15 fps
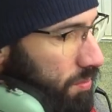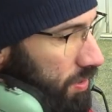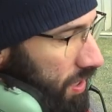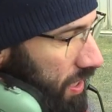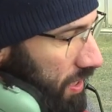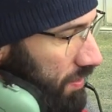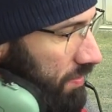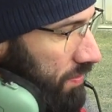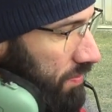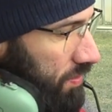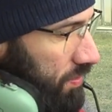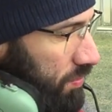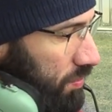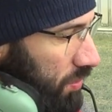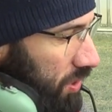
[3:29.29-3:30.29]
we
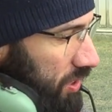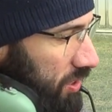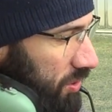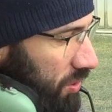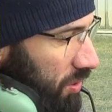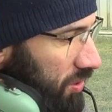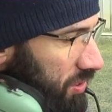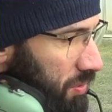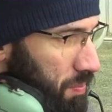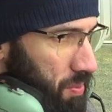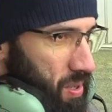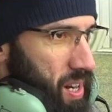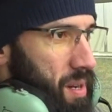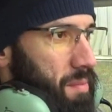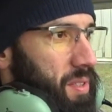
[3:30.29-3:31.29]
have what is called the
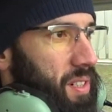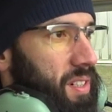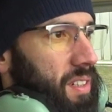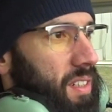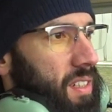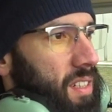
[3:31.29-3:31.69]
primer.